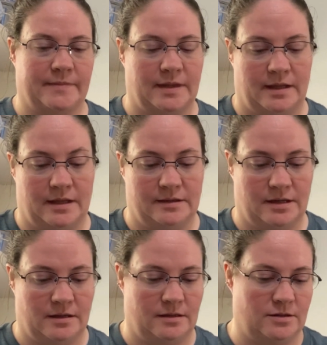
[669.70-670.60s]
I can't
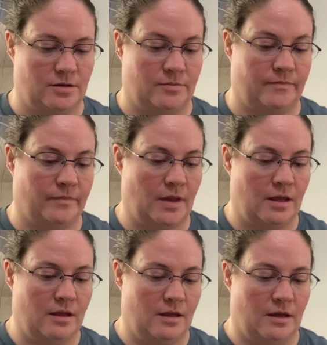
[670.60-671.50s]
think of the term,
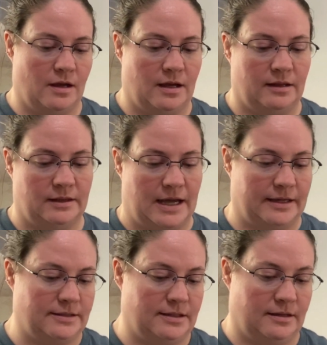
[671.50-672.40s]
a
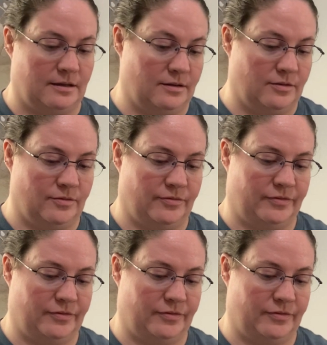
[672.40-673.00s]
lot of,